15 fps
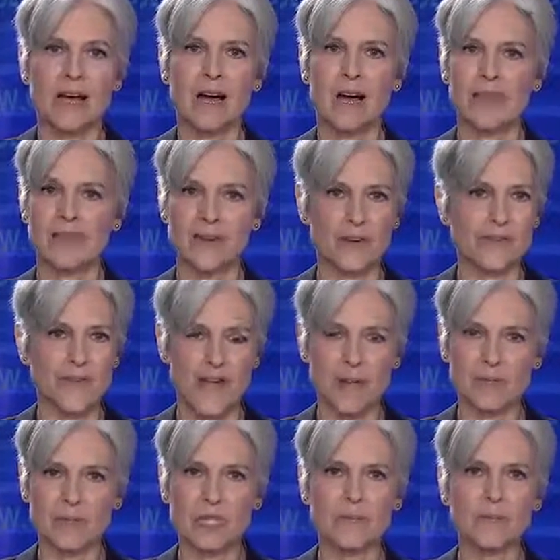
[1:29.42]
their
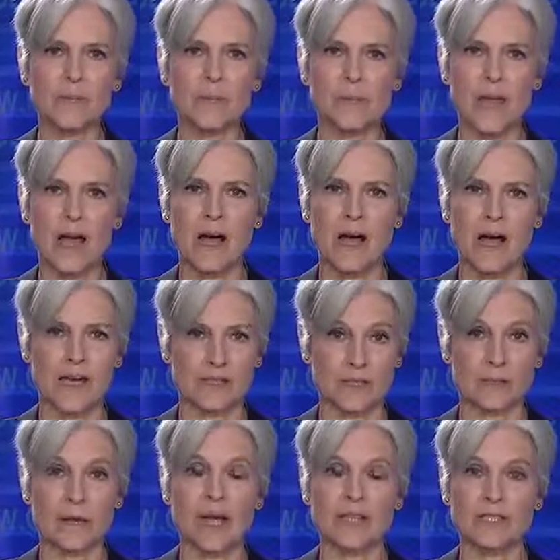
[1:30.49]
family has a
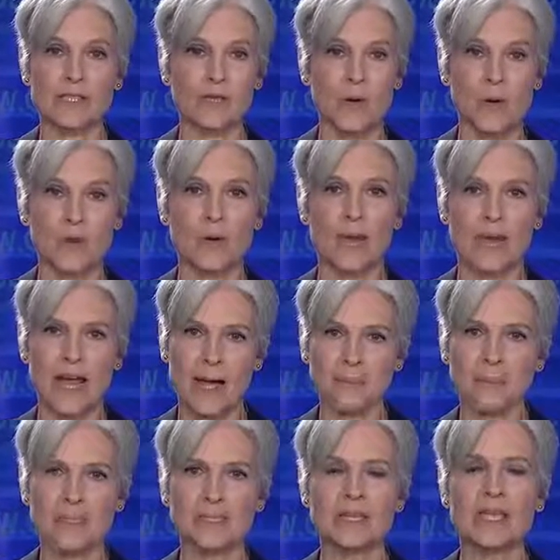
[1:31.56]
right to know what
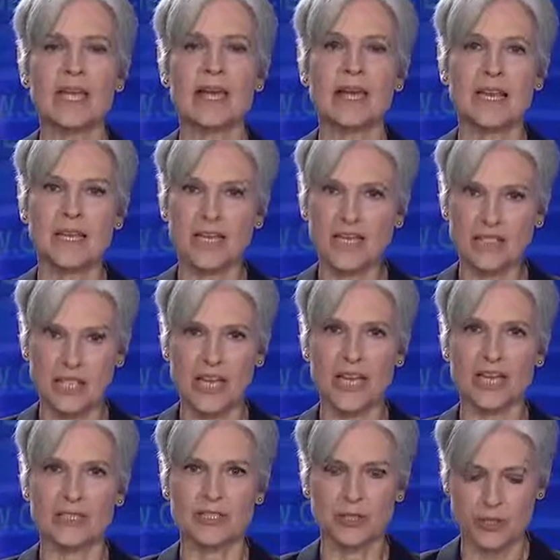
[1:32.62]
happened. Each
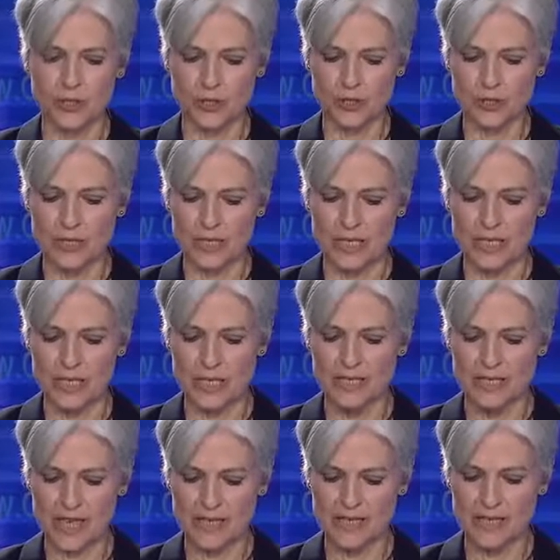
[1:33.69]
case should be
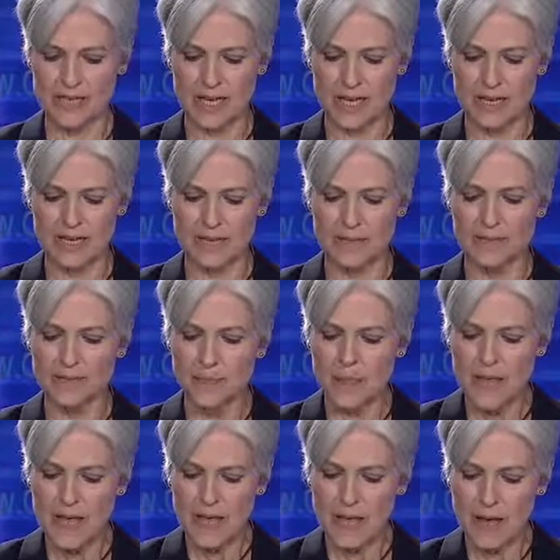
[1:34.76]
investigated.
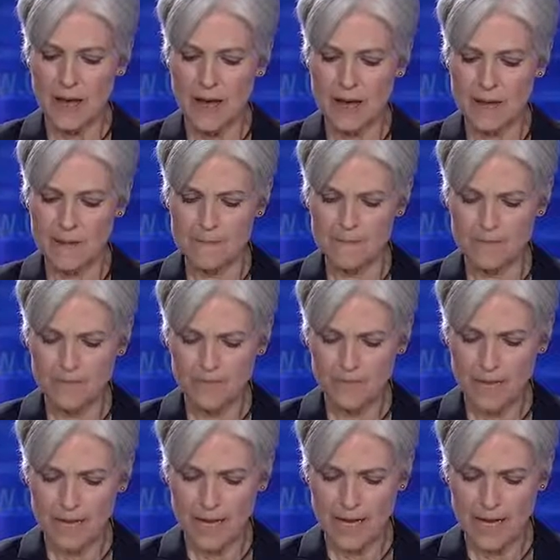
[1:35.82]
And
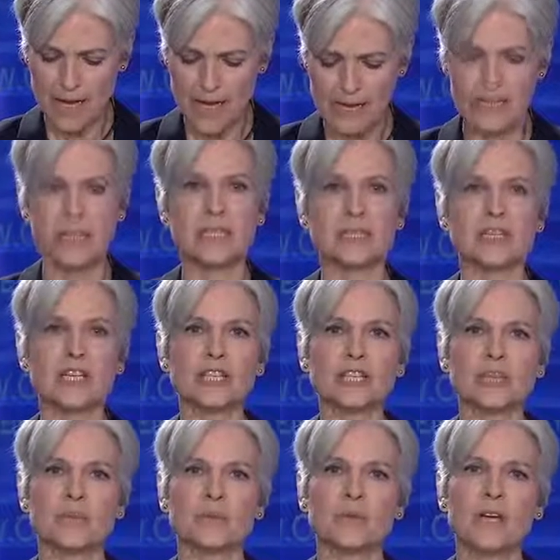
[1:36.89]
in
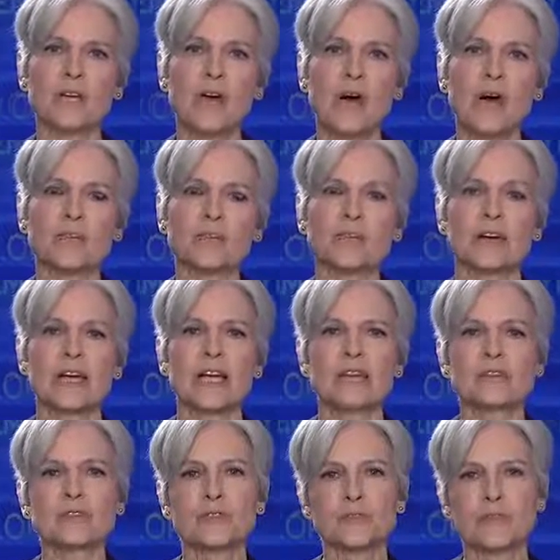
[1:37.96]
addition, we call for a
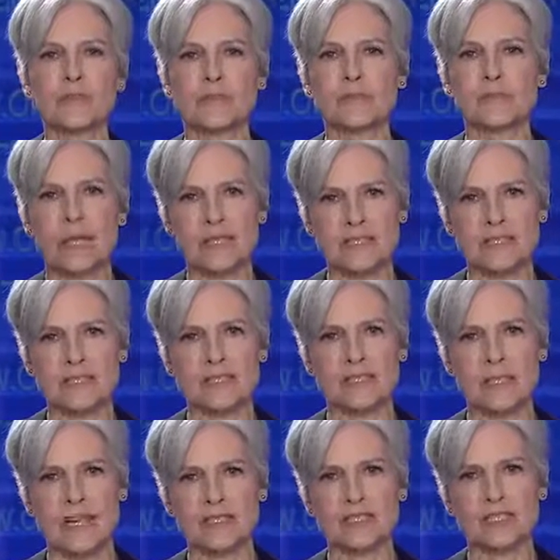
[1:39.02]
Truth and
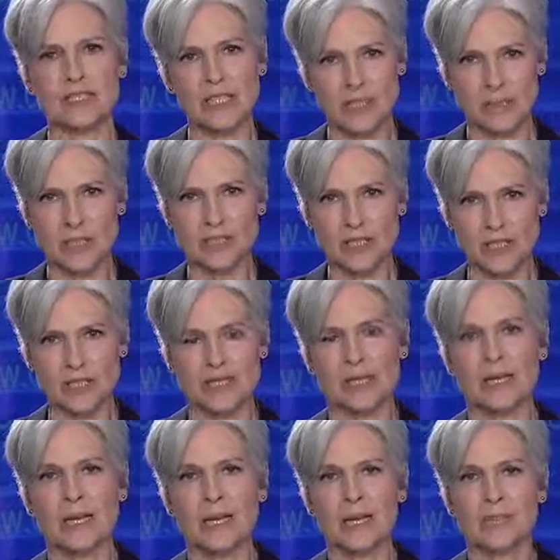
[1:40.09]
Reconciliation Commission,
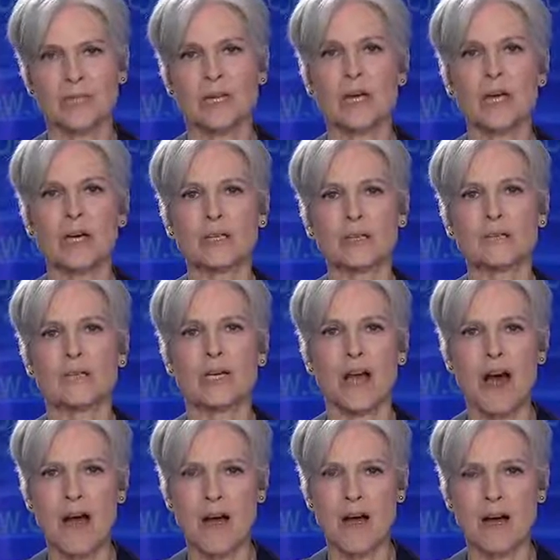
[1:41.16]
because we
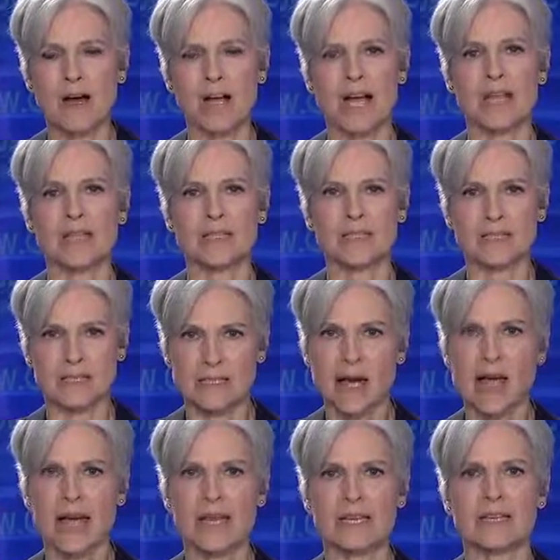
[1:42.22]
are a
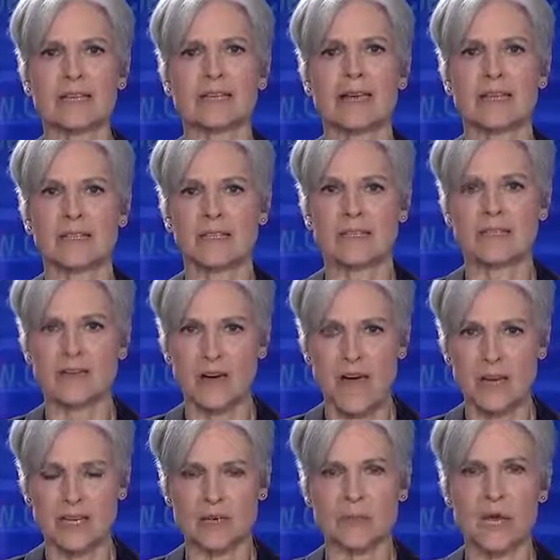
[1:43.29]
society that is
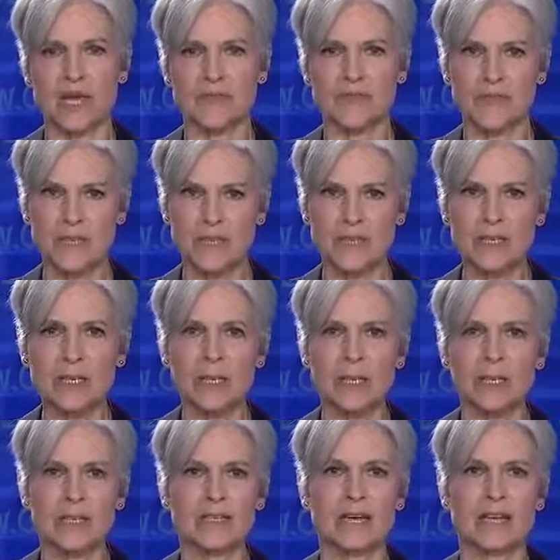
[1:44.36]
divided by fear,
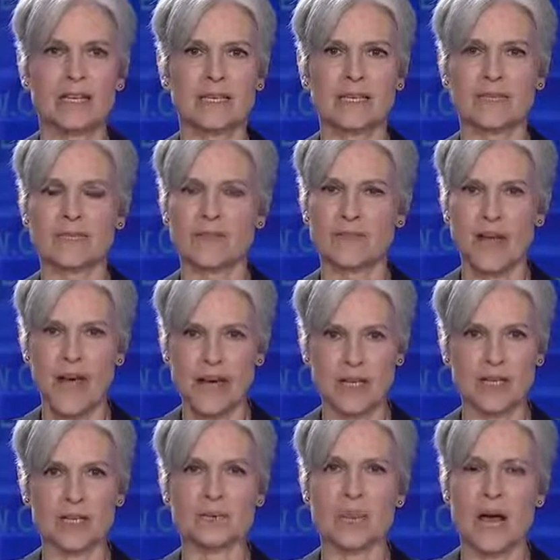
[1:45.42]
that is
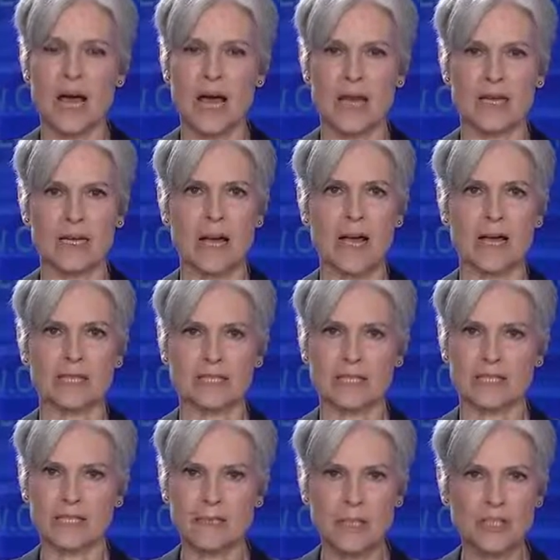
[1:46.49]
divided by
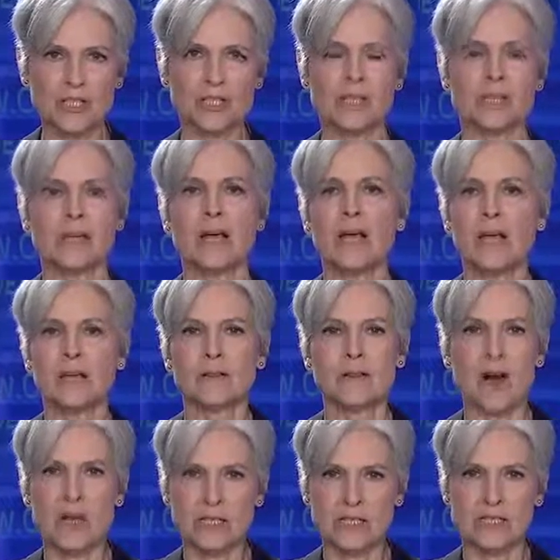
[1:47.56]
suspicion,
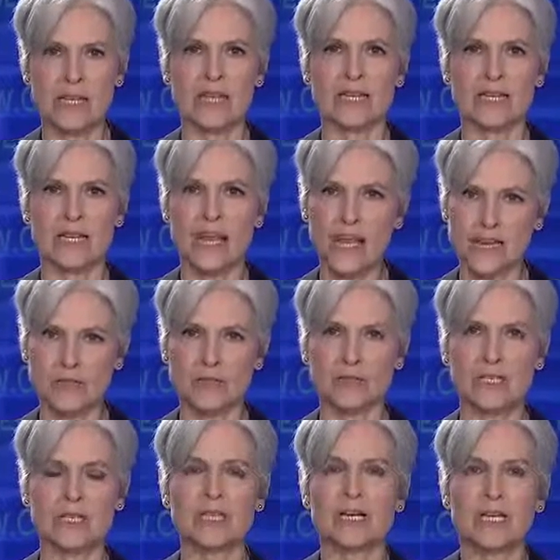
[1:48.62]
longstanding
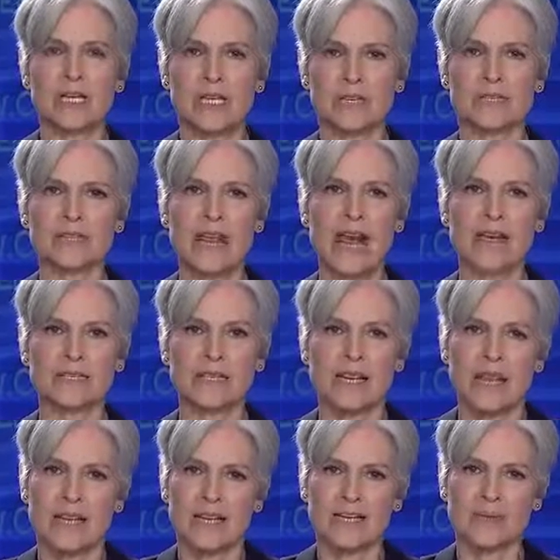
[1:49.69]
hatred. In fact,
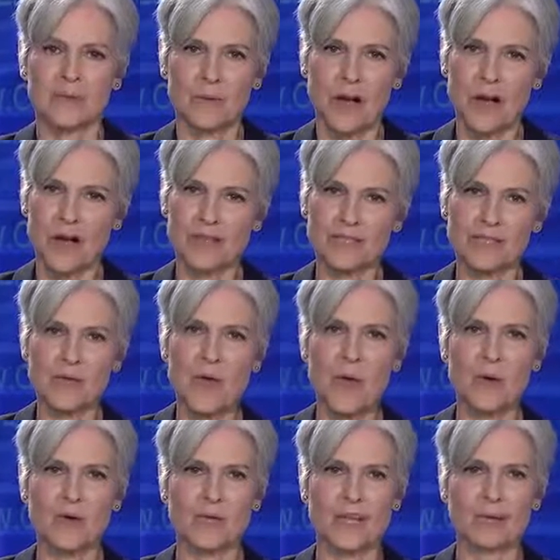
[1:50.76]
it's
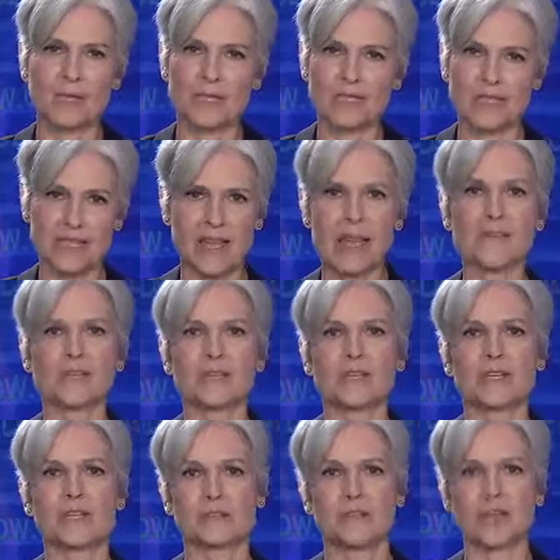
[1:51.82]
known that when
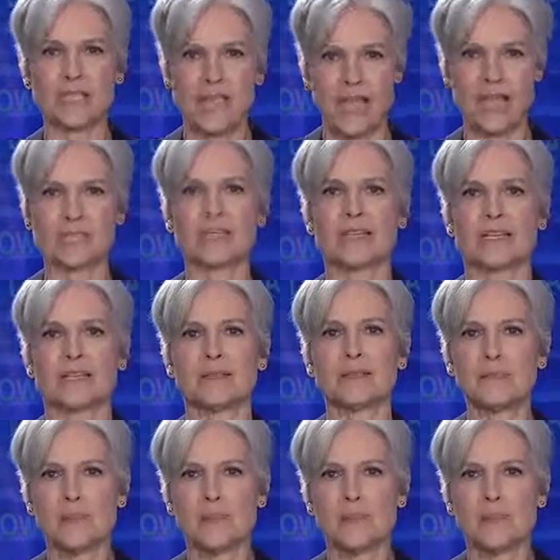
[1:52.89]
slavery was ended,